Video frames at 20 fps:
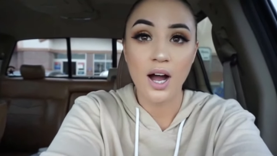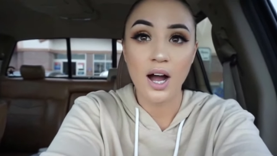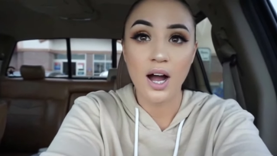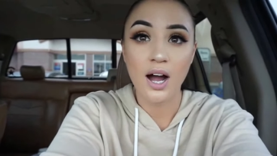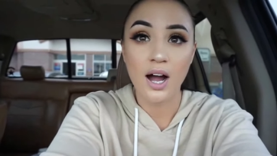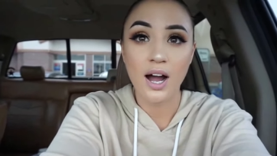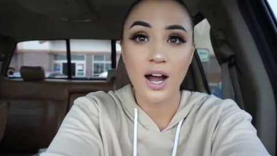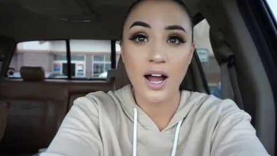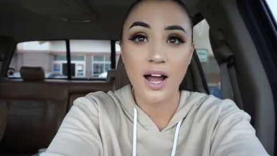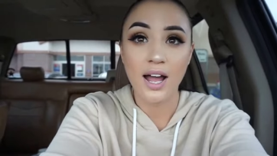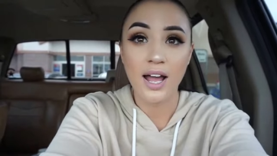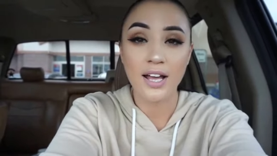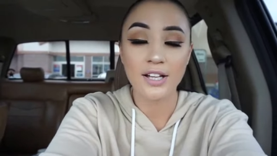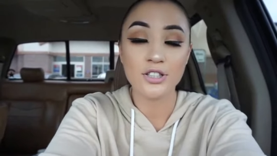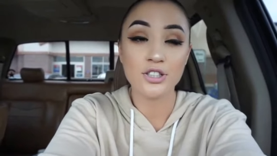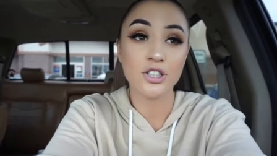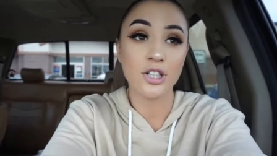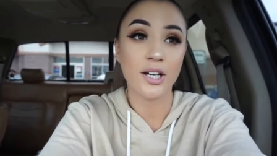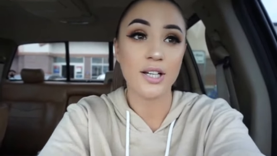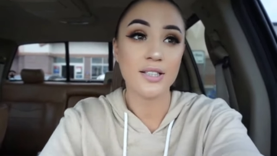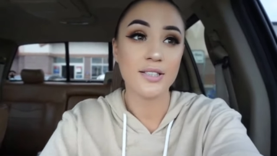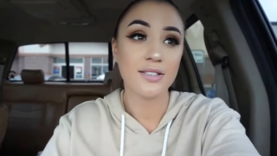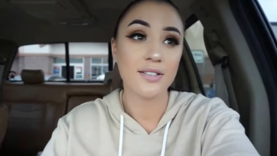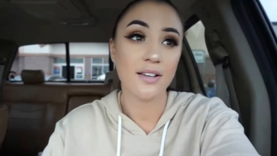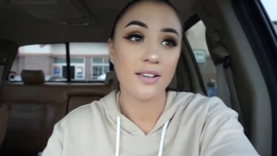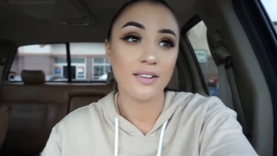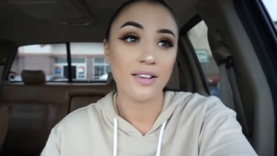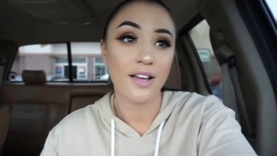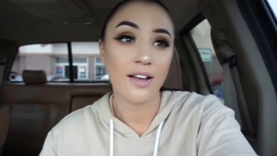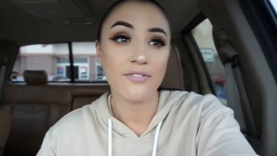I
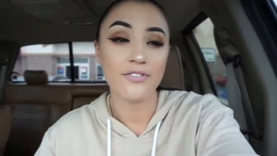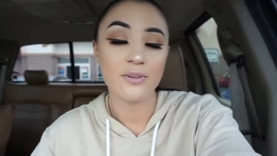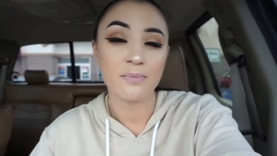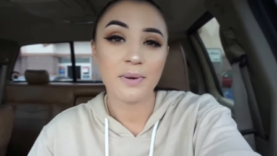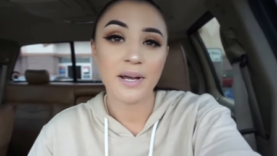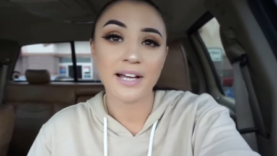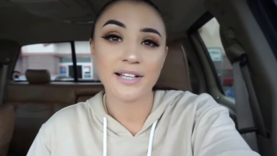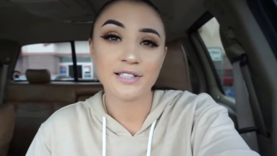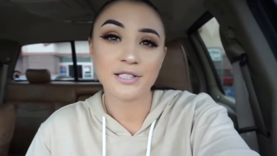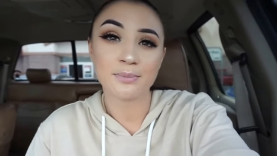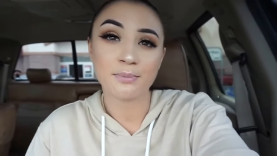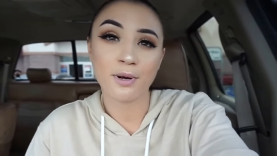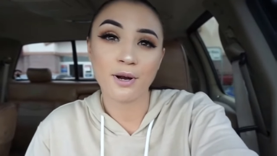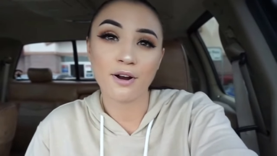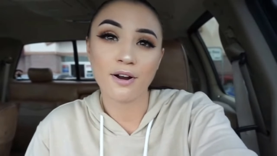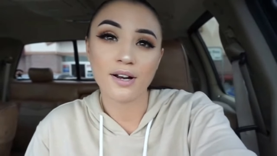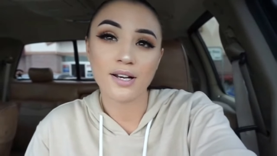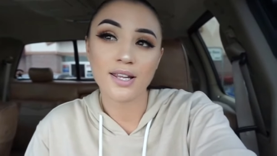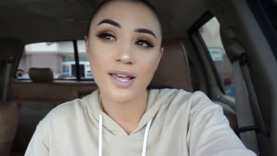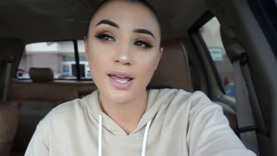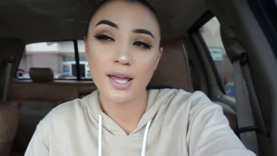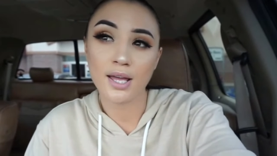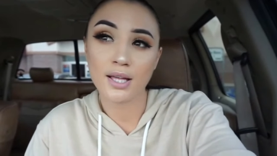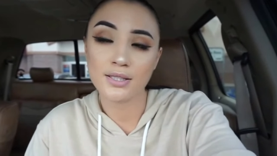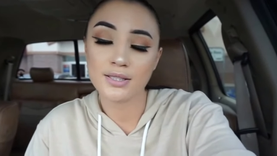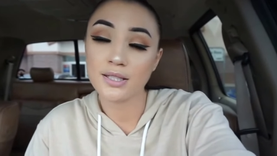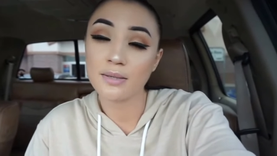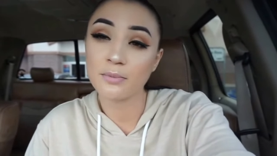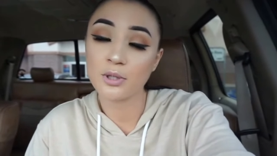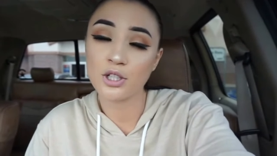just left PetSmart,
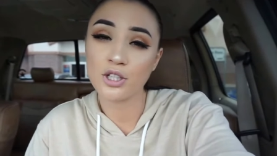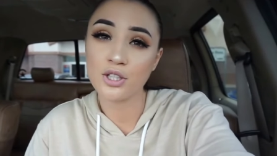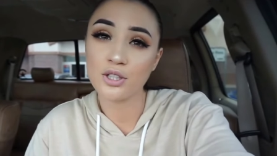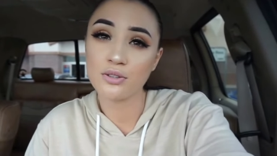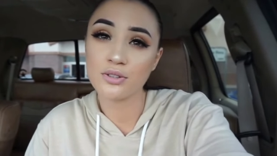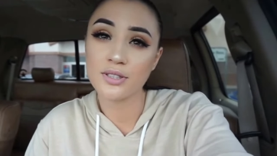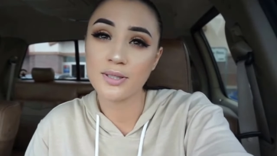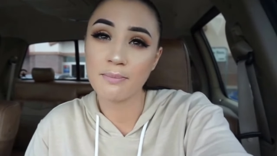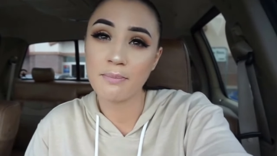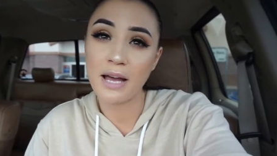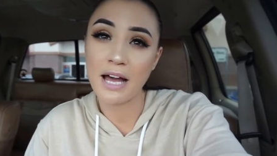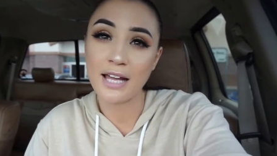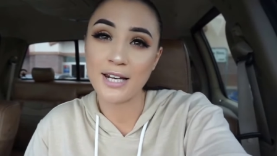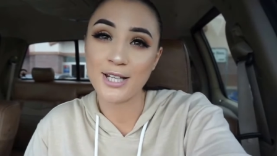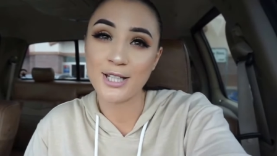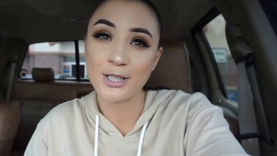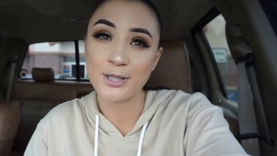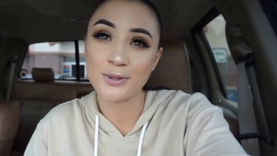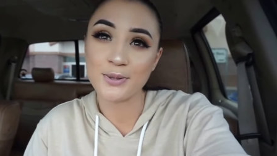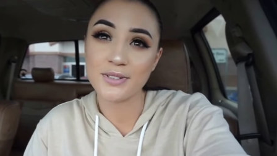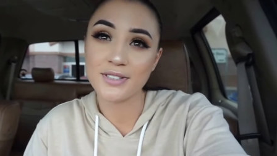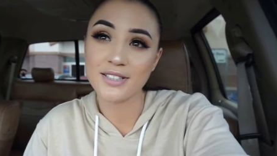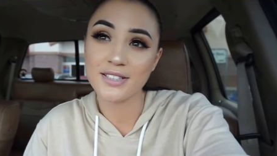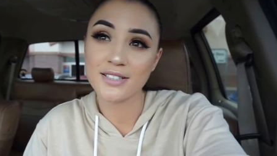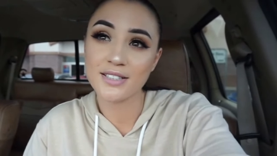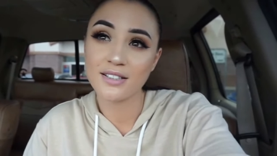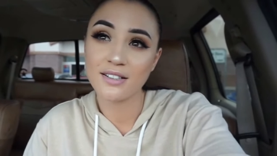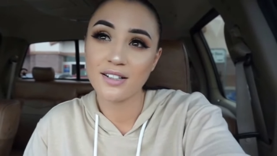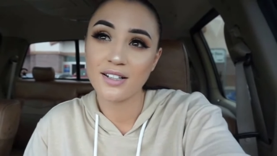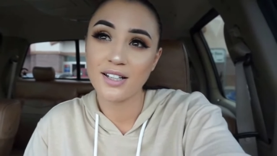and some good news, some bad news.